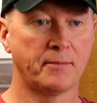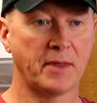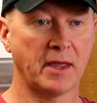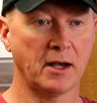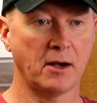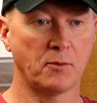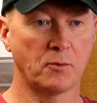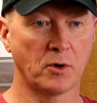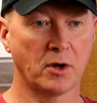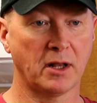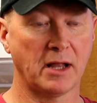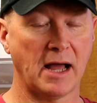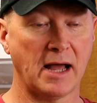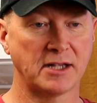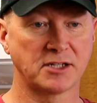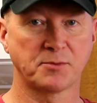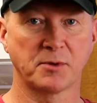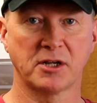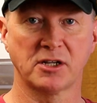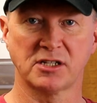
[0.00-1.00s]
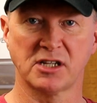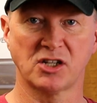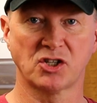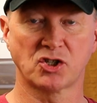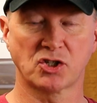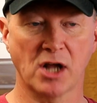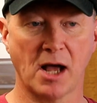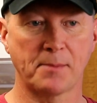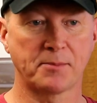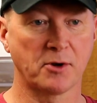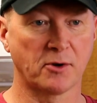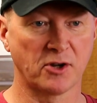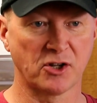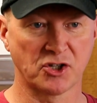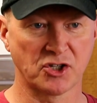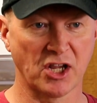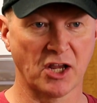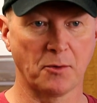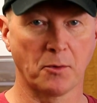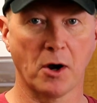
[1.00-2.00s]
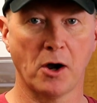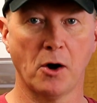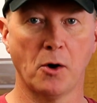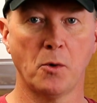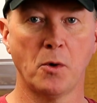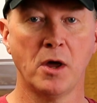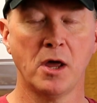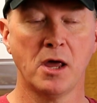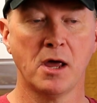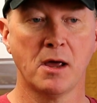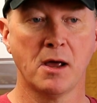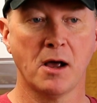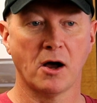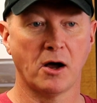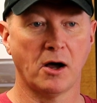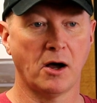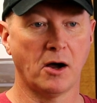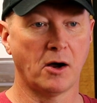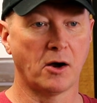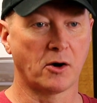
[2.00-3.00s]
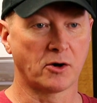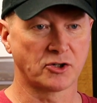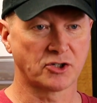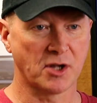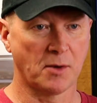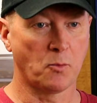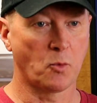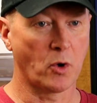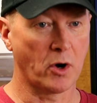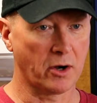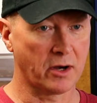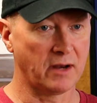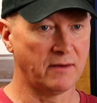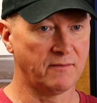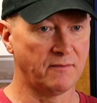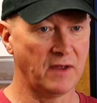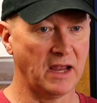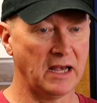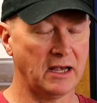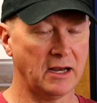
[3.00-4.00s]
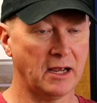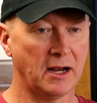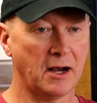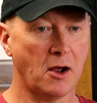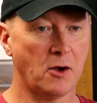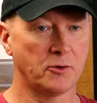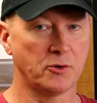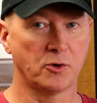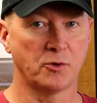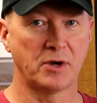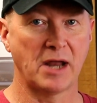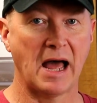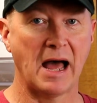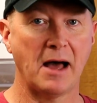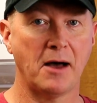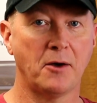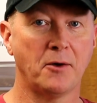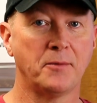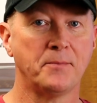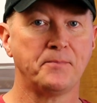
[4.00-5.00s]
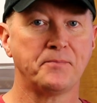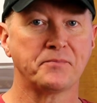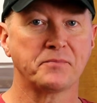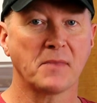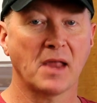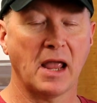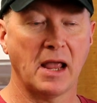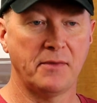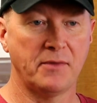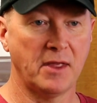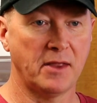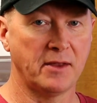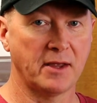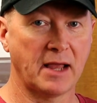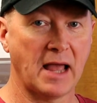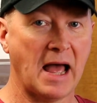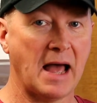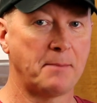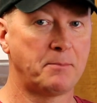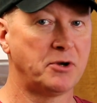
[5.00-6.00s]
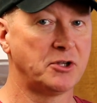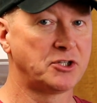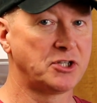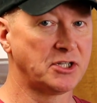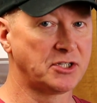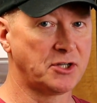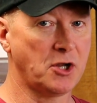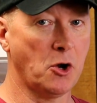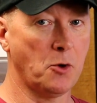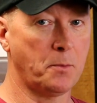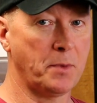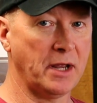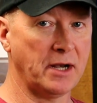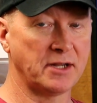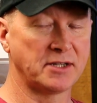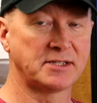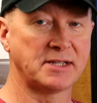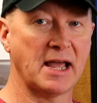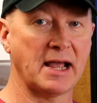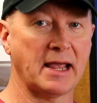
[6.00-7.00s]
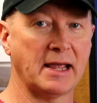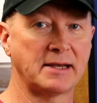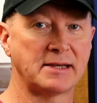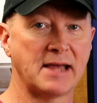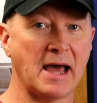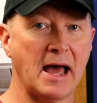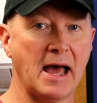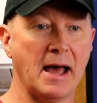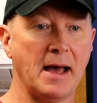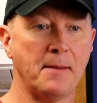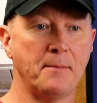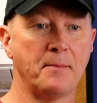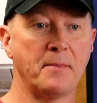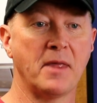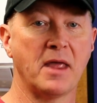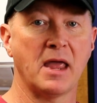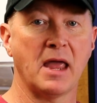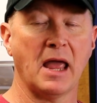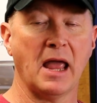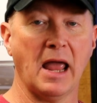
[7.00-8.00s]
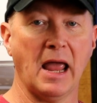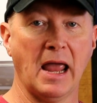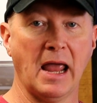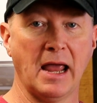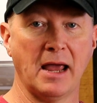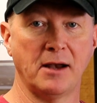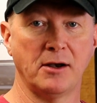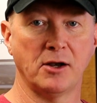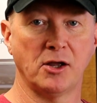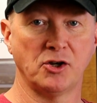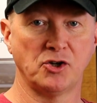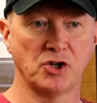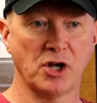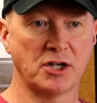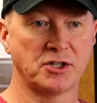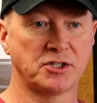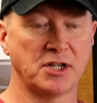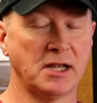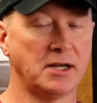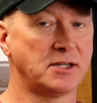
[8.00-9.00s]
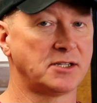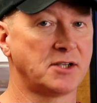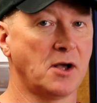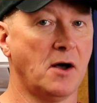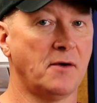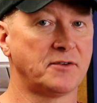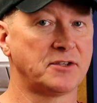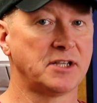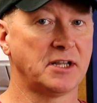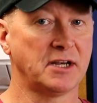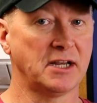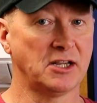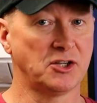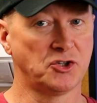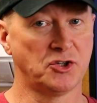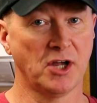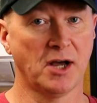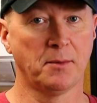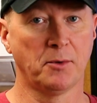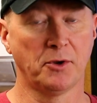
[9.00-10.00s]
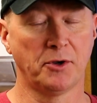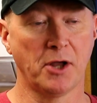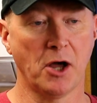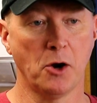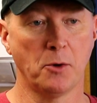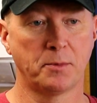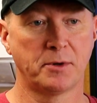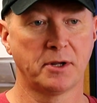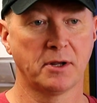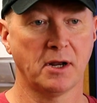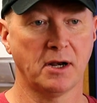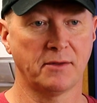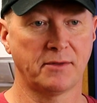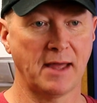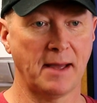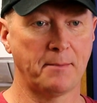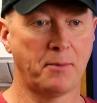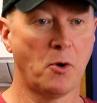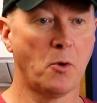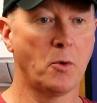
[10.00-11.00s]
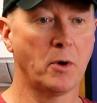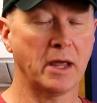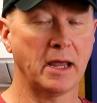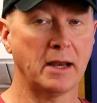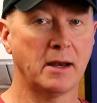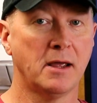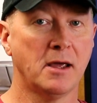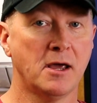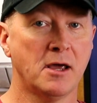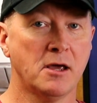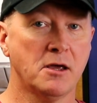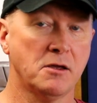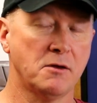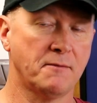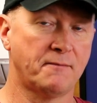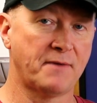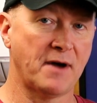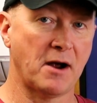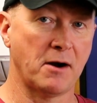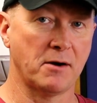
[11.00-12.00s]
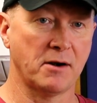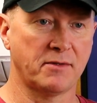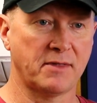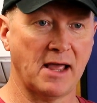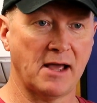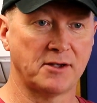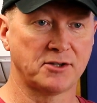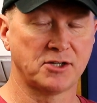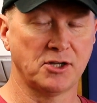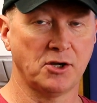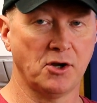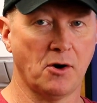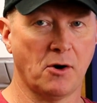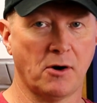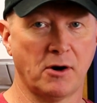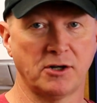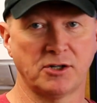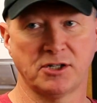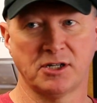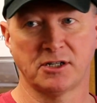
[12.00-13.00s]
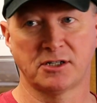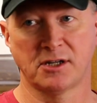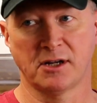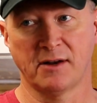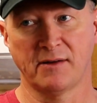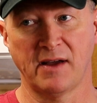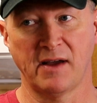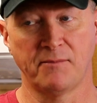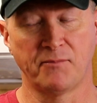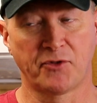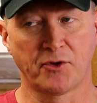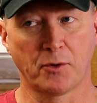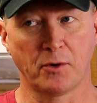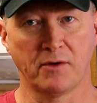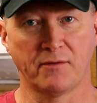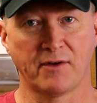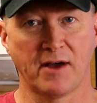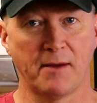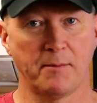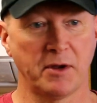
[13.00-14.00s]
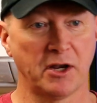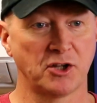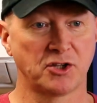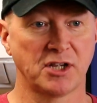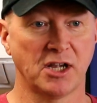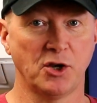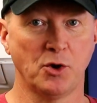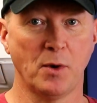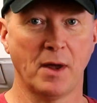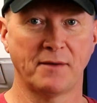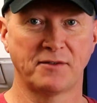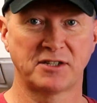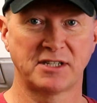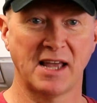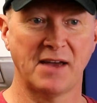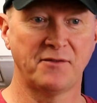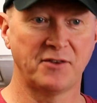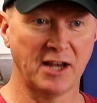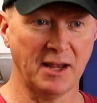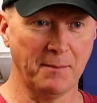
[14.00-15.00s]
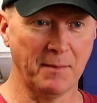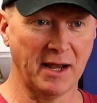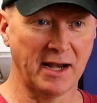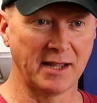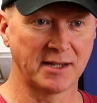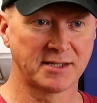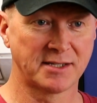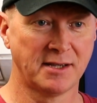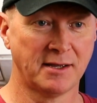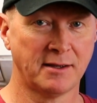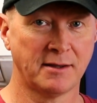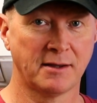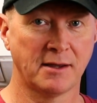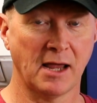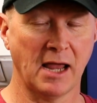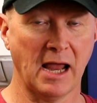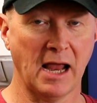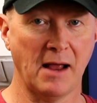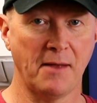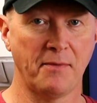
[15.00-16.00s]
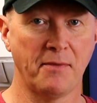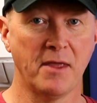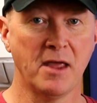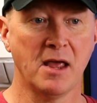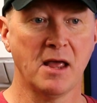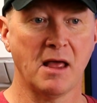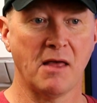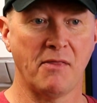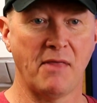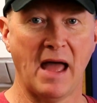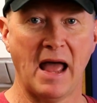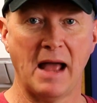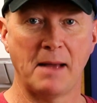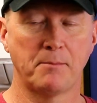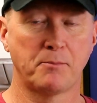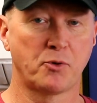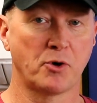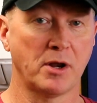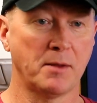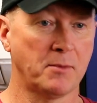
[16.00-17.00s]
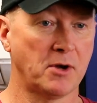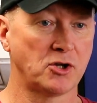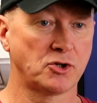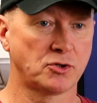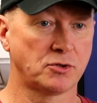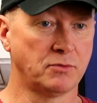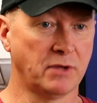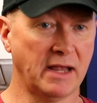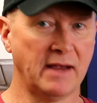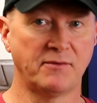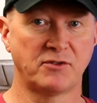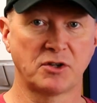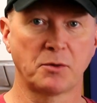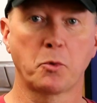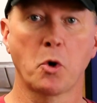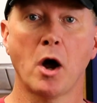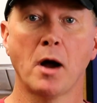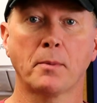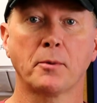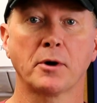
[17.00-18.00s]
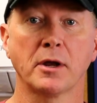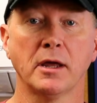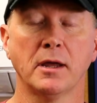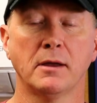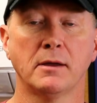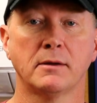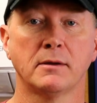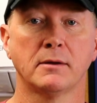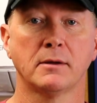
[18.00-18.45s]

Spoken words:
They didn't realize because it stopped on a zero or somewhere convenient on your dial, and then the guy puts his dope in a second time and adjusts it, so all of a sudden he's double doped. And at that point, you fired 1,000 yards, and instead of having 35 minutes in, you have 70 minutes. And that pretty much leaves the property,